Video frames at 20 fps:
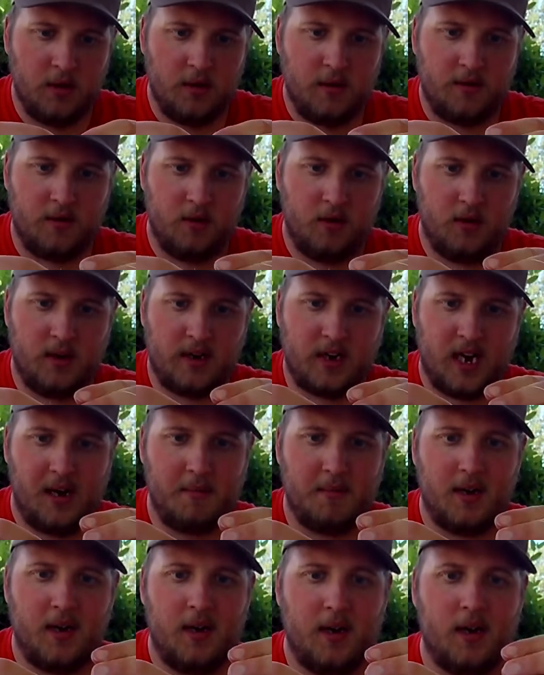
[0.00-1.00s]
So you
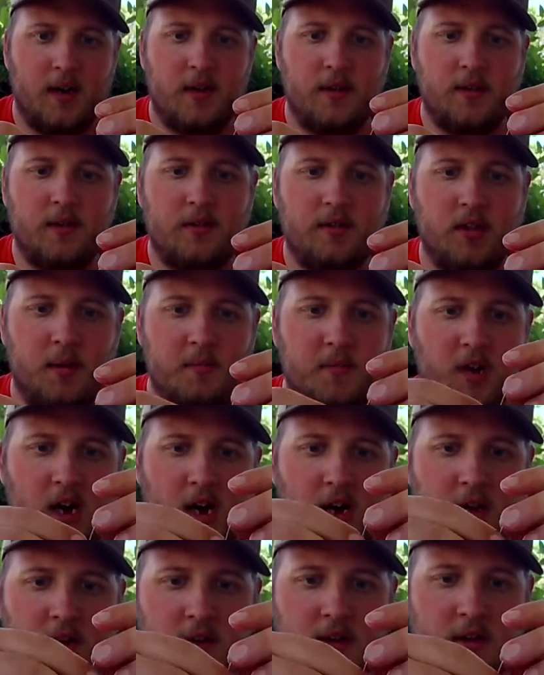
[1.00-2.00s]
got my slip
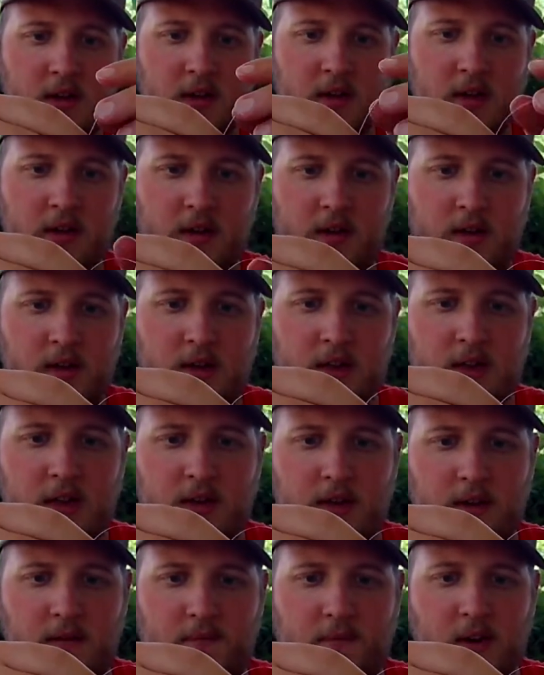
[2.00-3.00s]
knot.
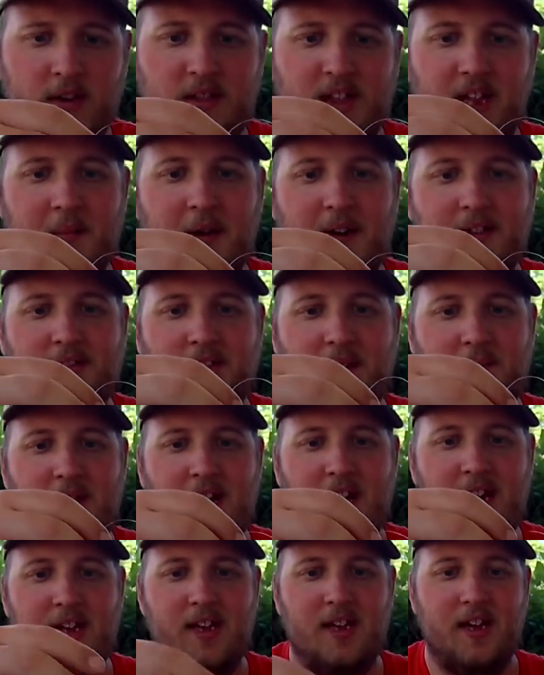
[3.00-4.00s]
The fun thing about a slip
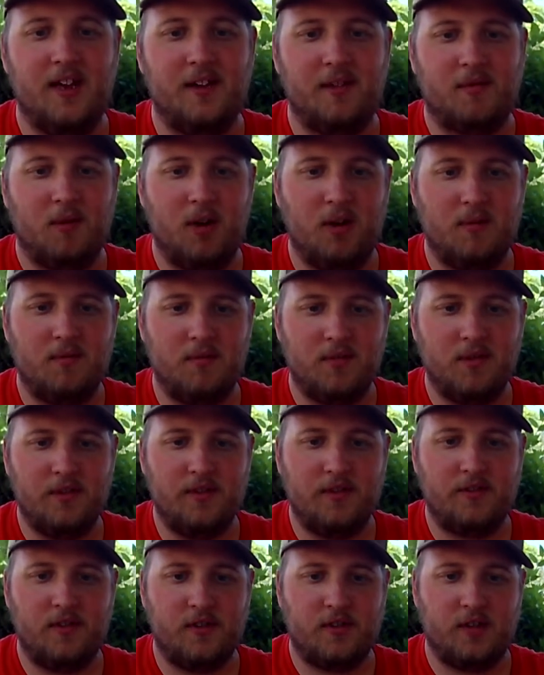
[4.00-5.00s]
knot is, well,
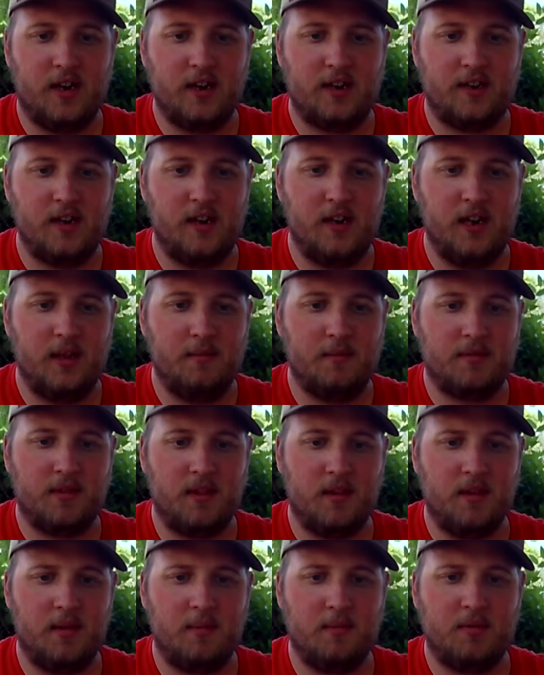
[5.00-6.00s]
it's just like the name
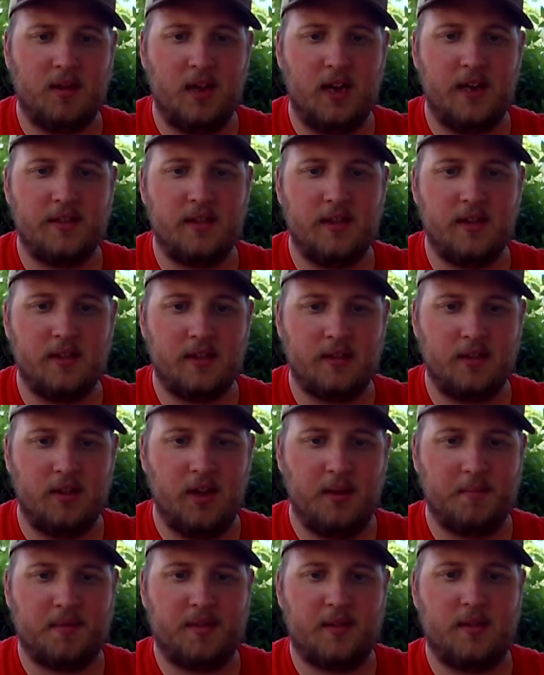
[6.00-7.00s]
implies, it
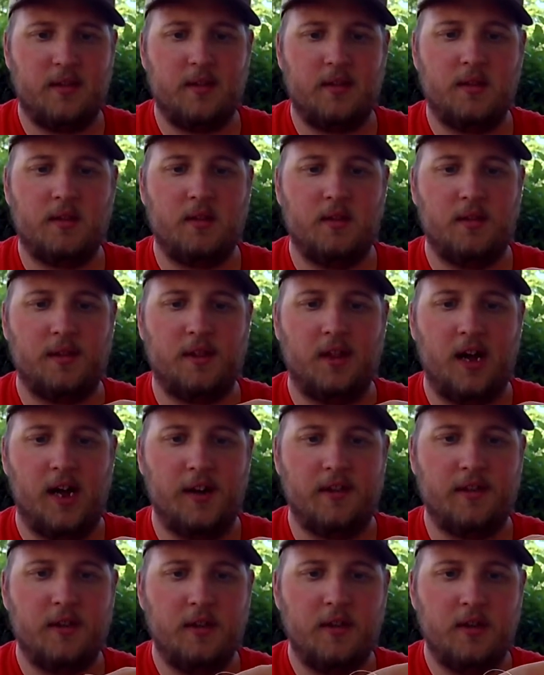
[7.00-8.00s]
slips, so it
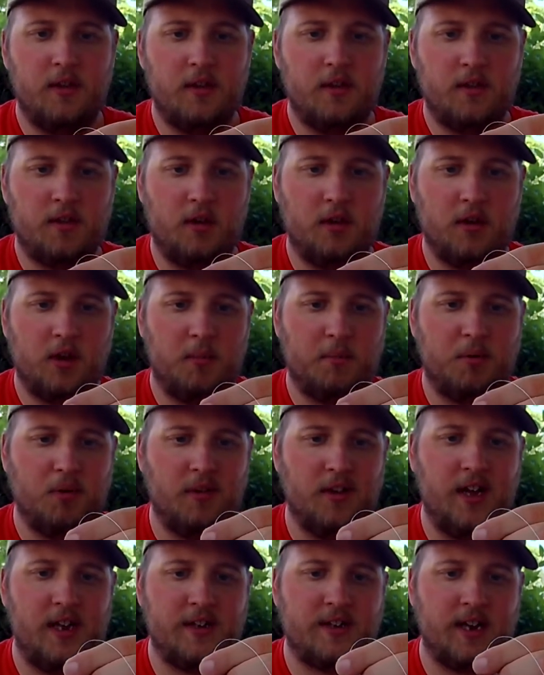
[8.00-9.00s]
slides. So you're going to
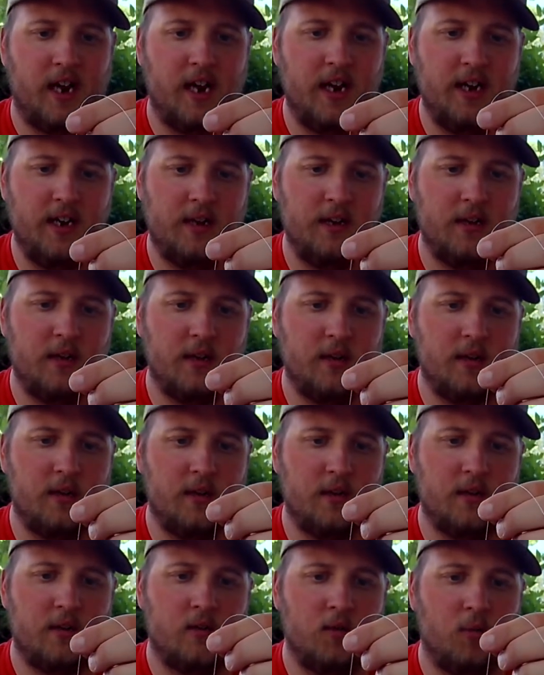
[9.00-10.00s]
pull that tight
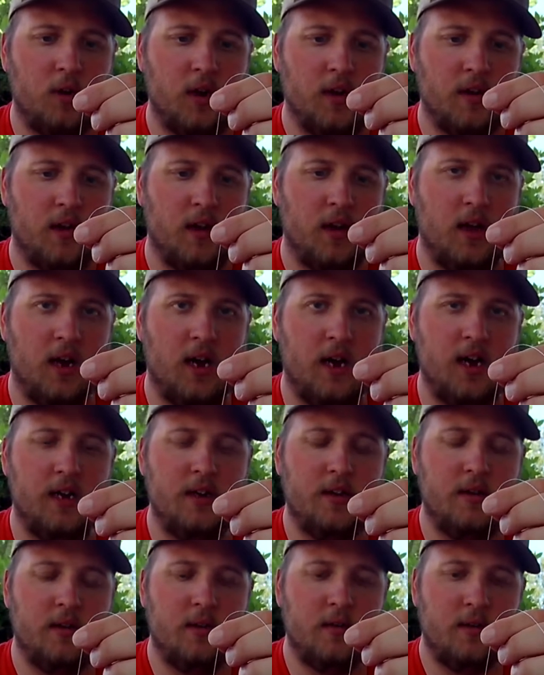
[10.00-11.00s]
to where the
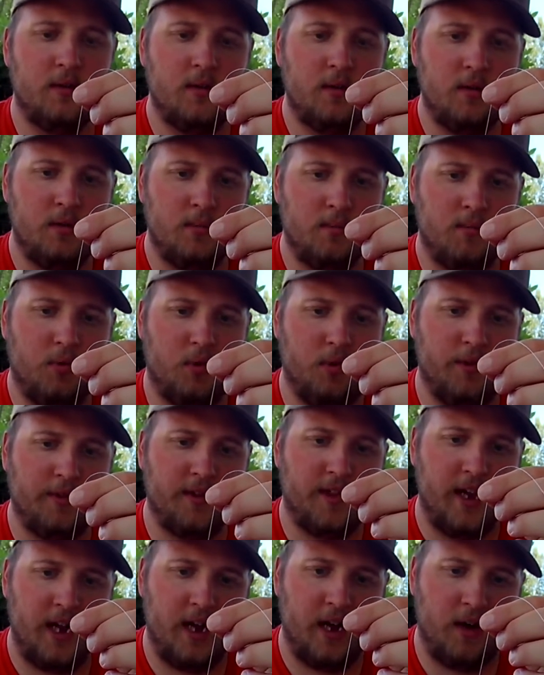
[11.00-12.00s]
line pulls
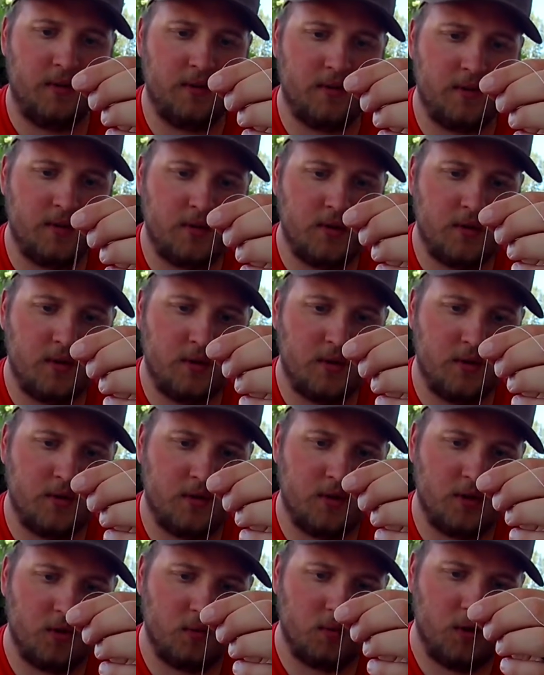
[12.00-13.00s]
down
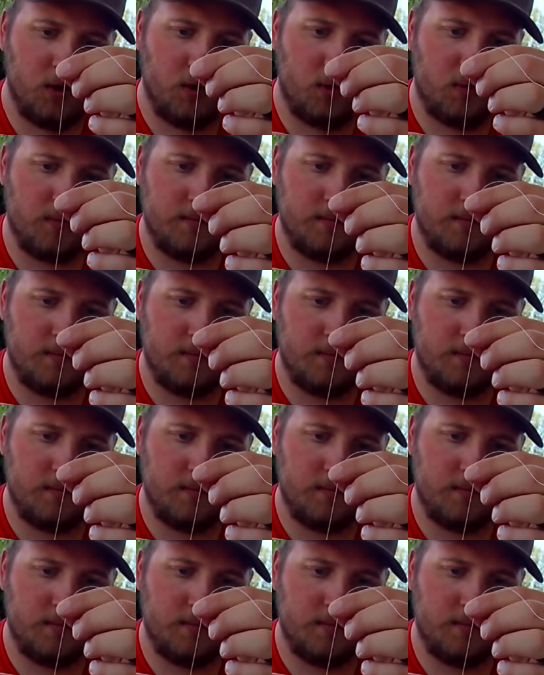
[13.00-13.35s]
to the reel.